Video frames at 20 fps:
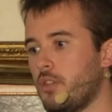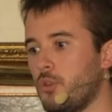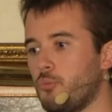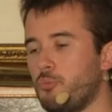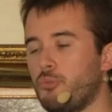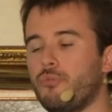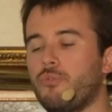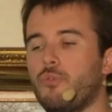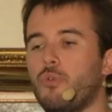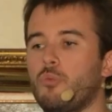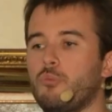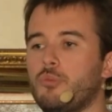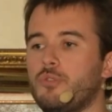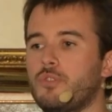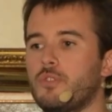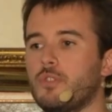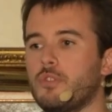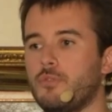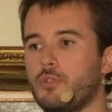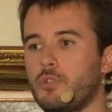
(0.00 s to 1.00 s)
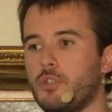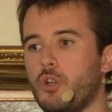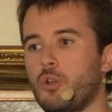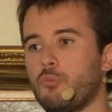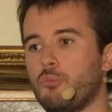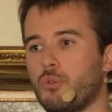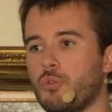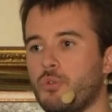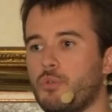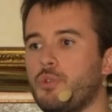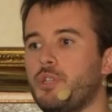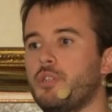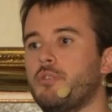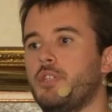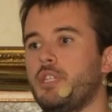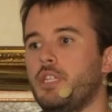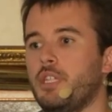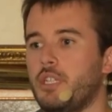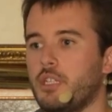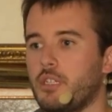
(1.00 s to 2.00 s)
performance of a global
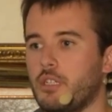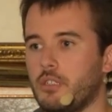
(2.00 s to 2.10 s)
query